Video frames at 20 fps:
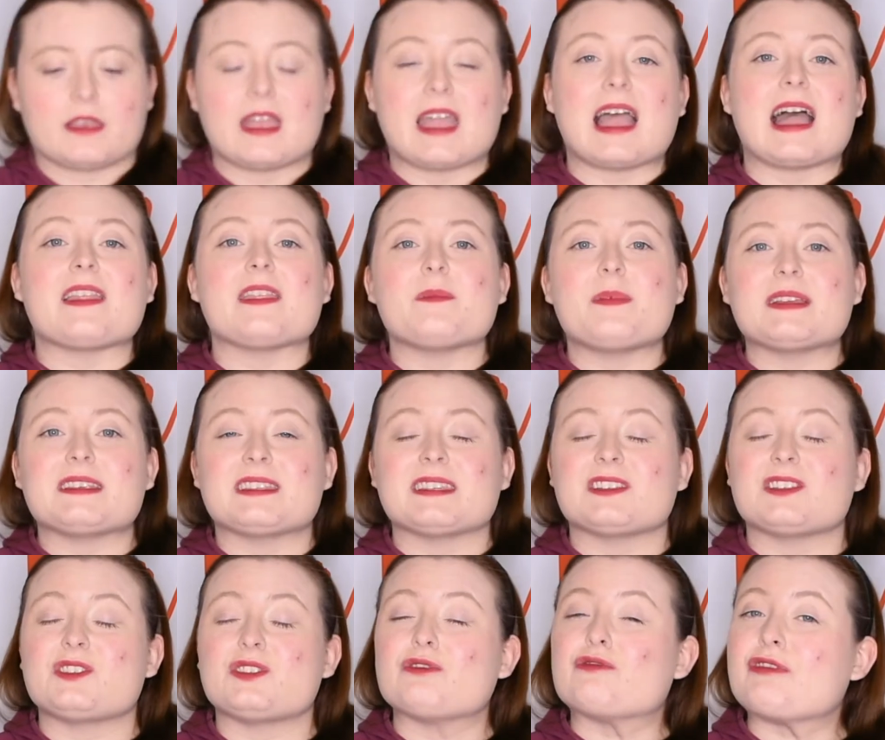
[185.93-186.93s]
and the best
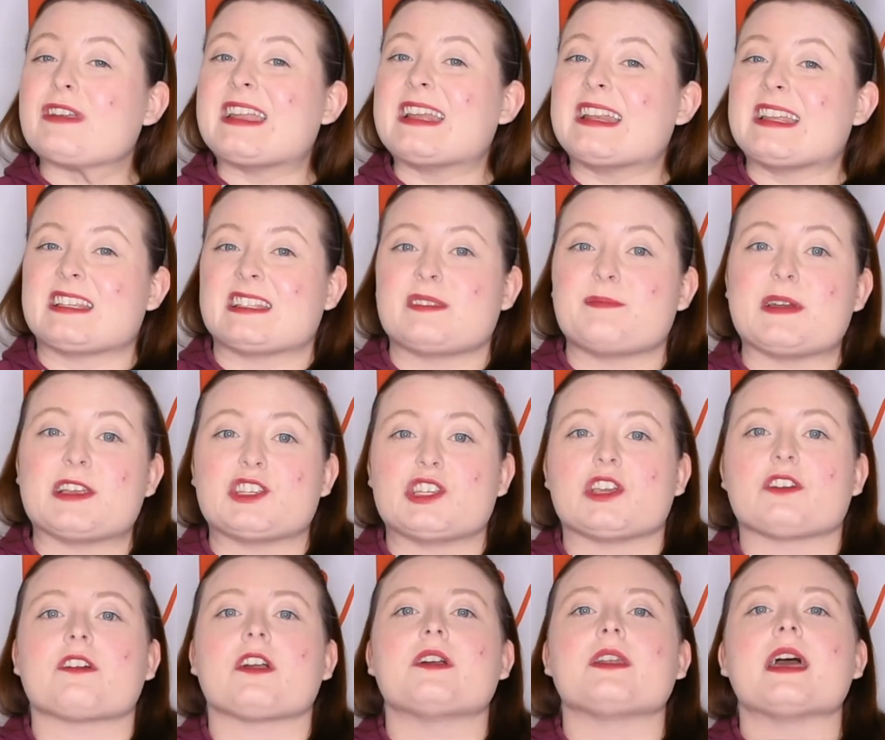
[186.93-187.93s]
thing to do really is to measure
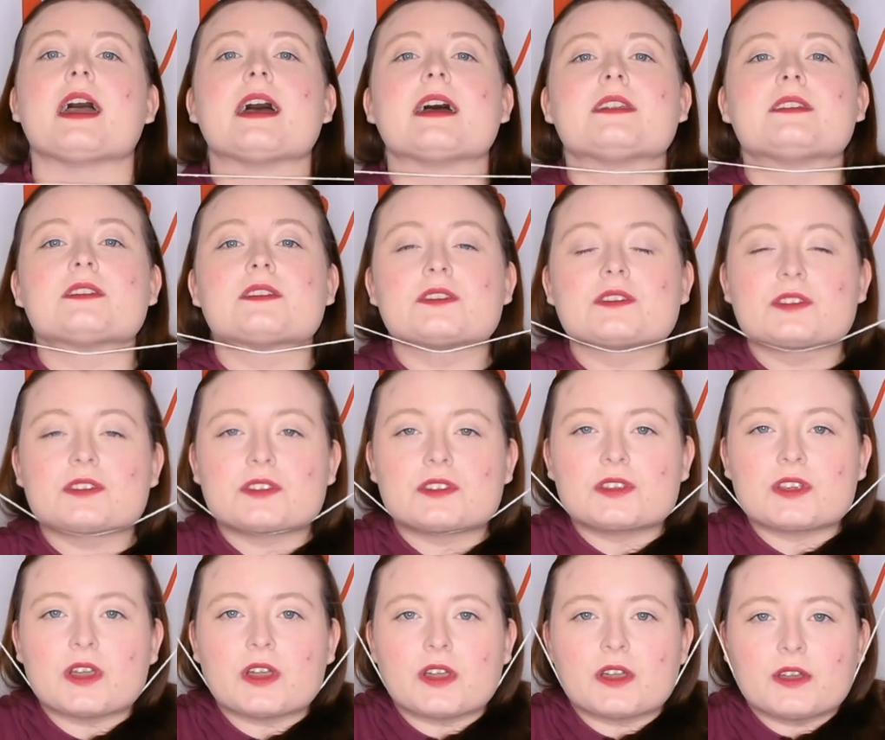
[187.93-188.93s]
your own head.
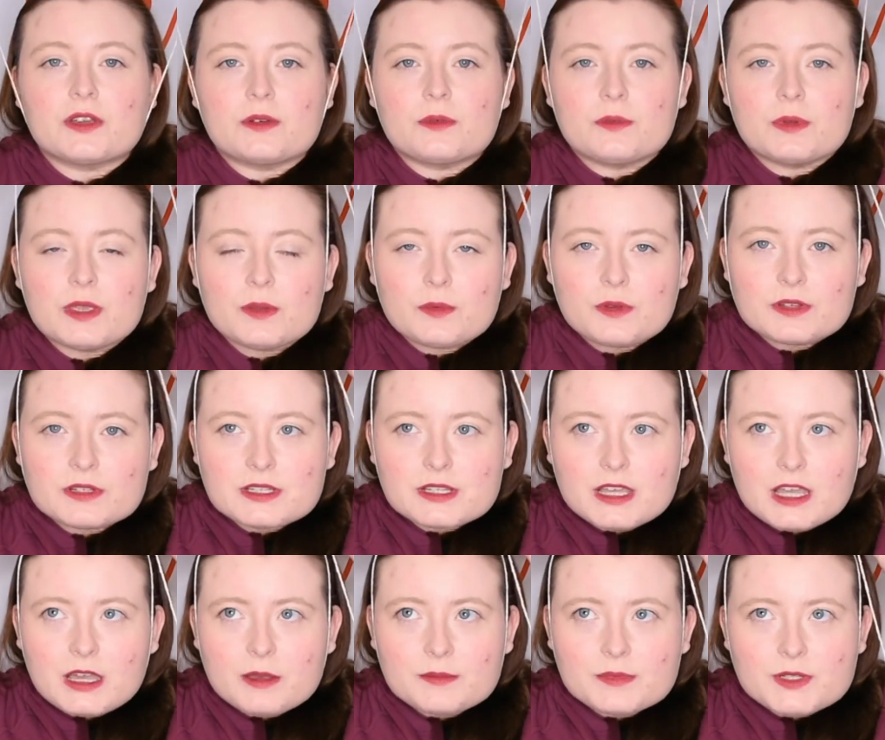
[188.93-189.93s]
So we want to
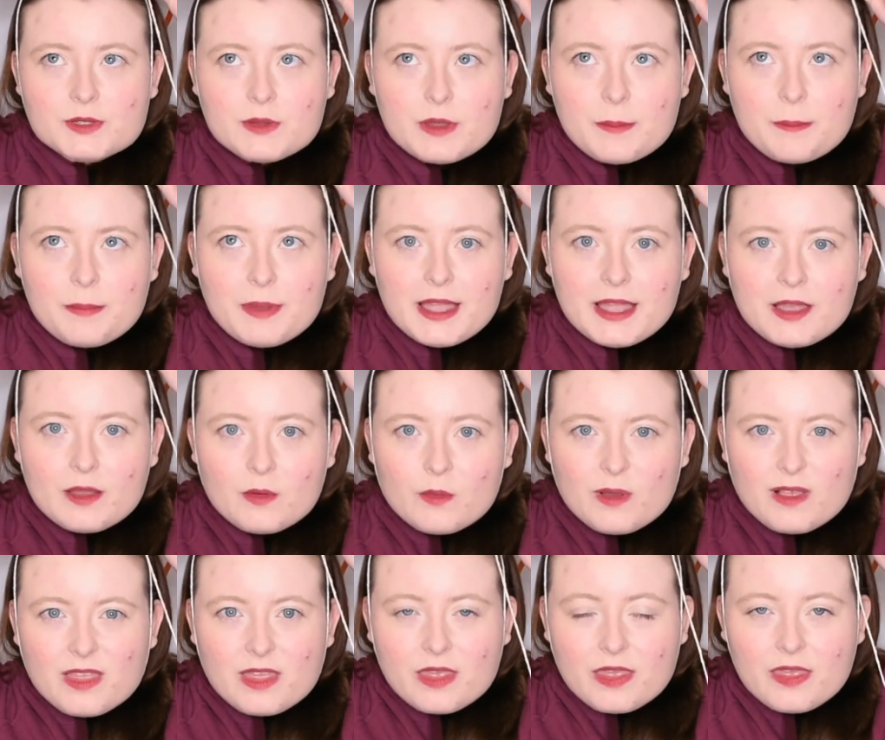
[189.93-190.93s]
come to about
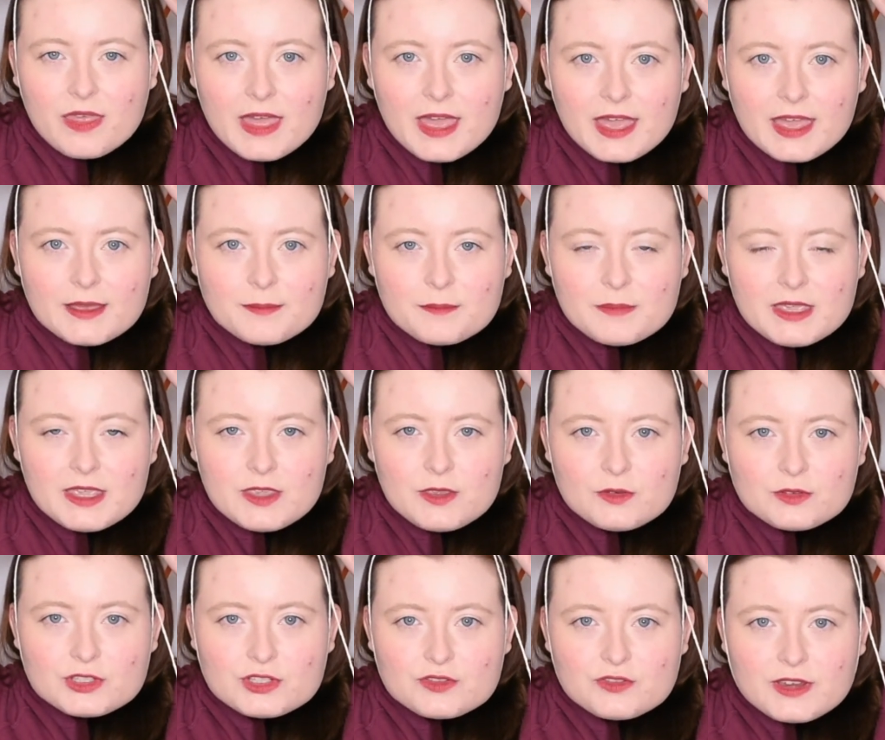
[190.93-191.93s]
there, meet
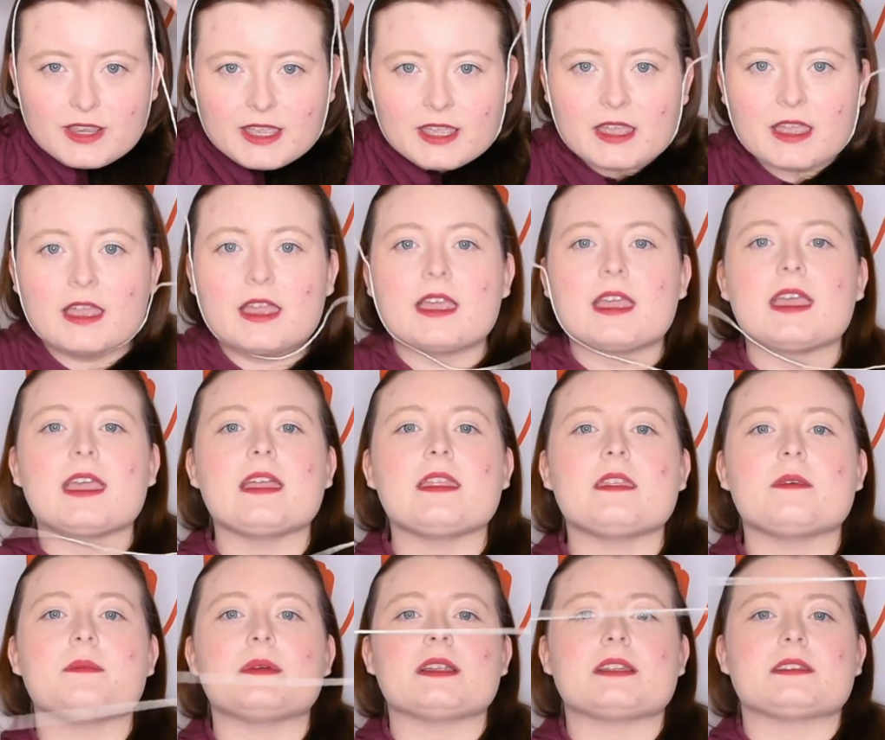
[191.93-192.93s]
your string
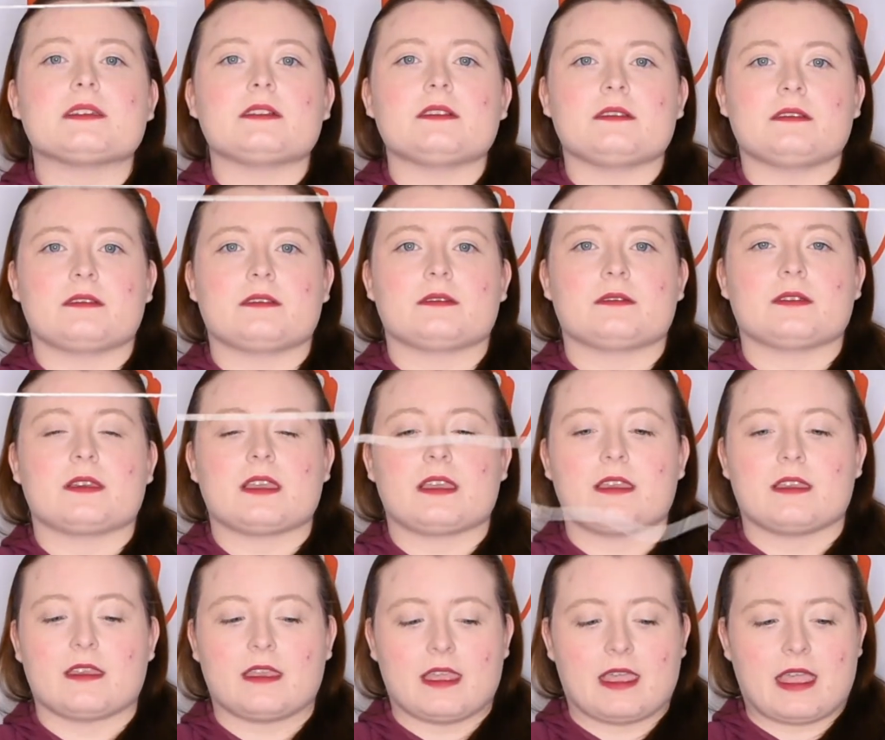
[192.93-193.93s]
in the middle,
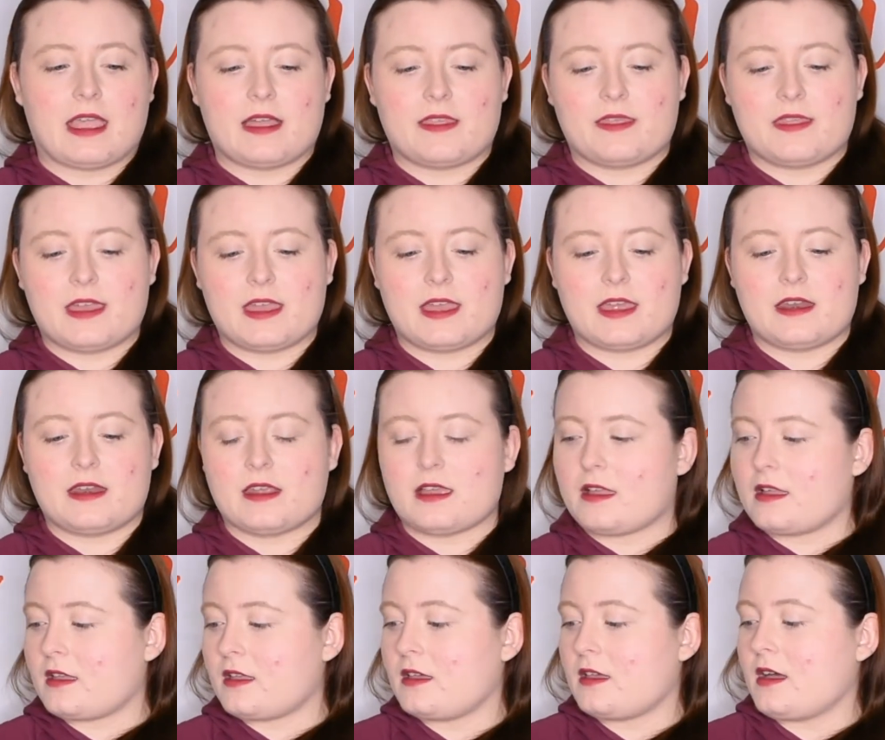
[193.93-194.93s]
and then
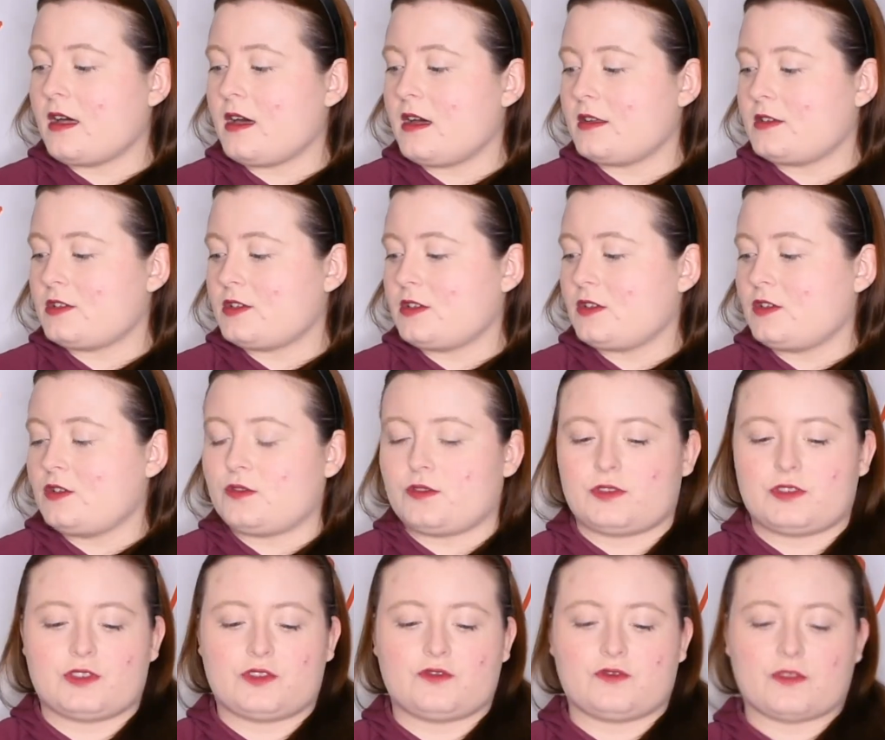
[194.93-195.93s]
cut your
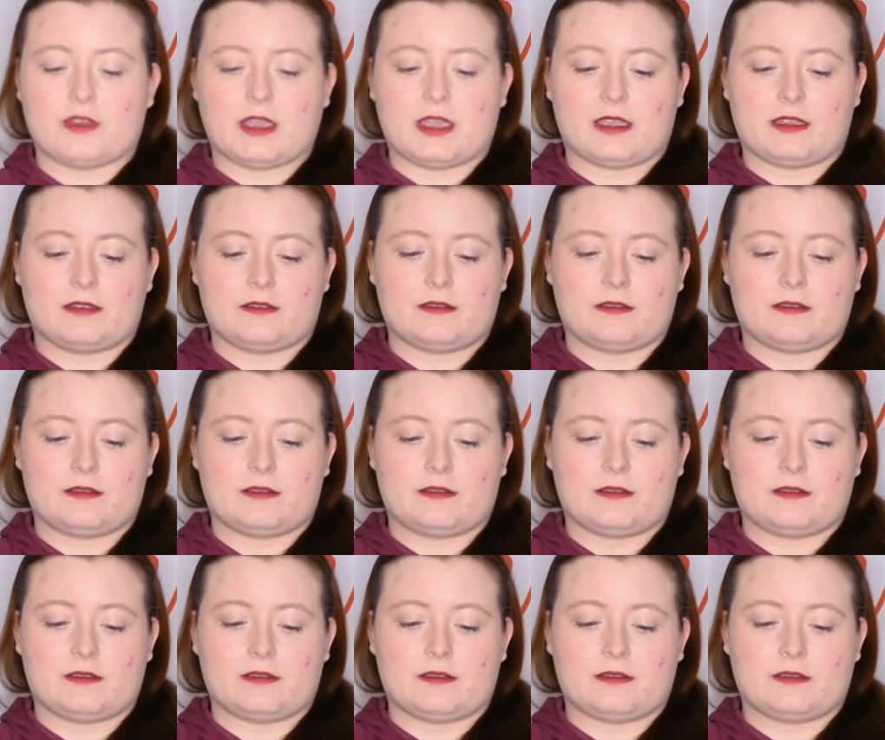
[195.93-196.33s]
string.